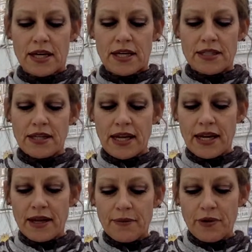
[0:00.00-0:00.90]
Tonight
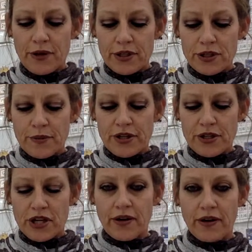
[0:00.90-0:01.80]
I'm going to be
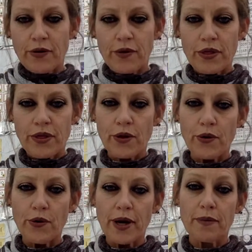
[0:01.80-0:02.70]
sharing with you a